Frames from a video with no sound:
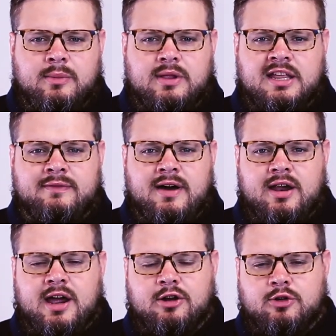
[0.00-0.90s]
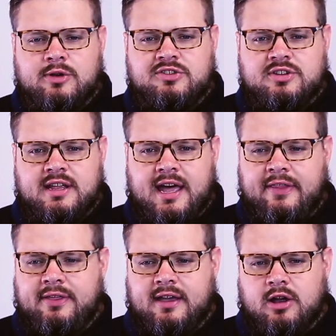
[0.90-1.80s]
And we live out our Christian
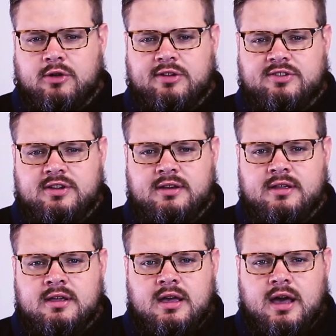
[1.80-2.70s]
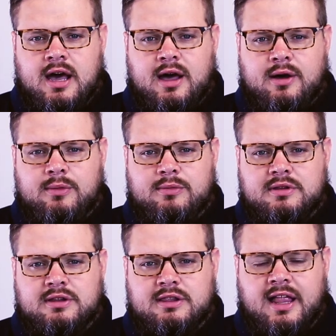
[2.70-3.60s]
ethic, our Christian
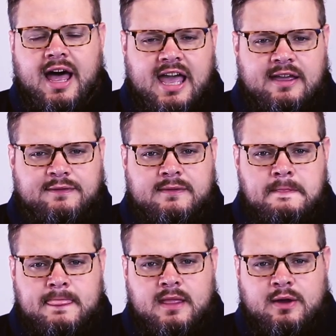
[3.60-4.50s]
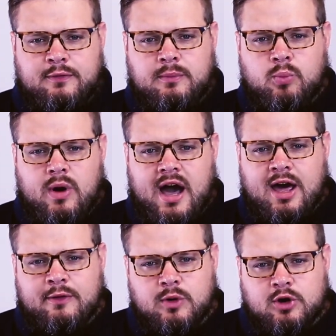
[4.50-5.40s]
life, from
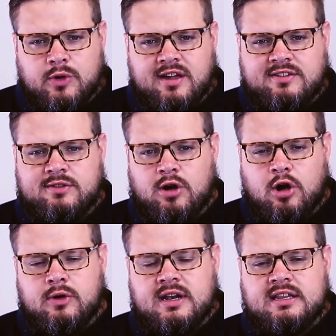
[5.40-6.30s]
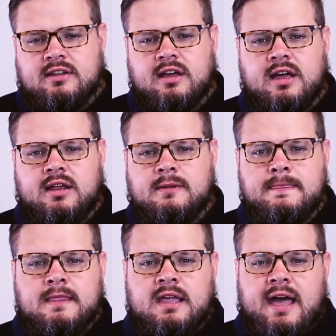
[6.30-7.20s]
out of what Christ has already done,
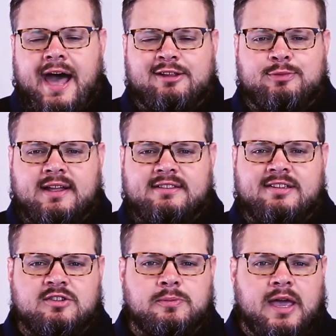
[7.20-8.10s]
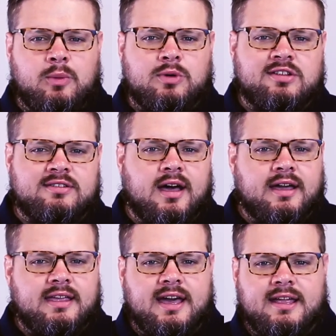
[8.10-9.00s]
as we anticipate what has
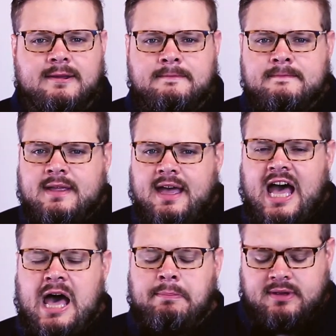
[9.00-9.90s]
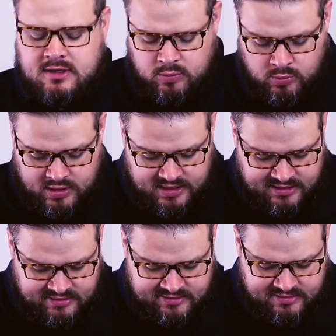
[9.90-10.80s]
not yet happened and what
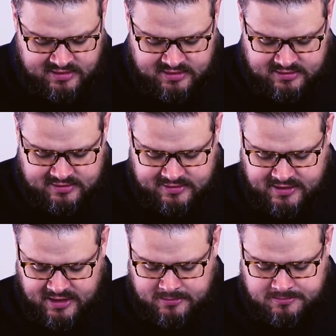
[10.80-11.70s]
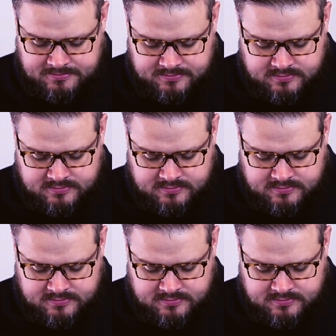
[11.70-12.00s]
is to come.